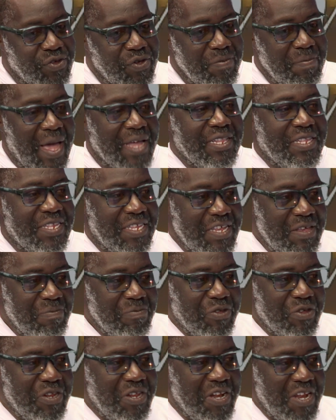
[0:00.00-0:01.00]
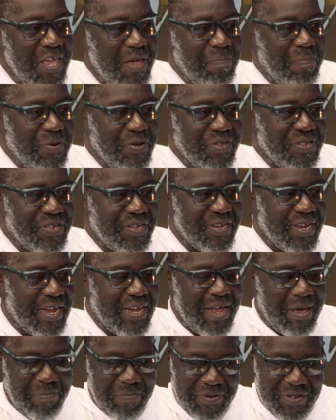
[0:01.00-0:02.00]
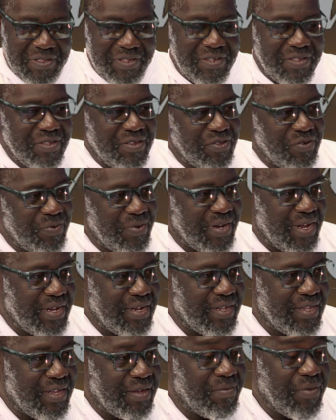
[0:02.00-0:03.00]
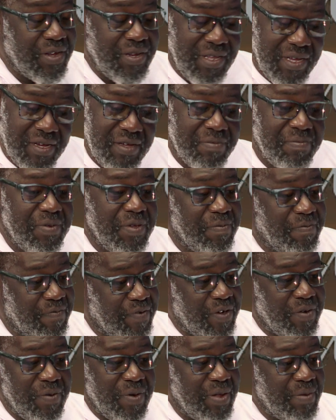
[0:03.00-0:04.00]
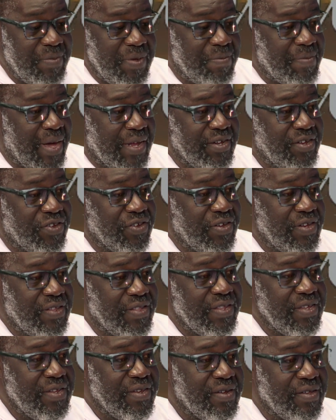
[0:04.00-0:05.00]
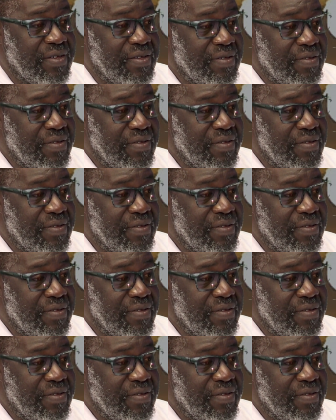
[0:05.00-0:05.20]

So it might seem to the lay person that person isn't doing anything, but he could very well be managing the scene.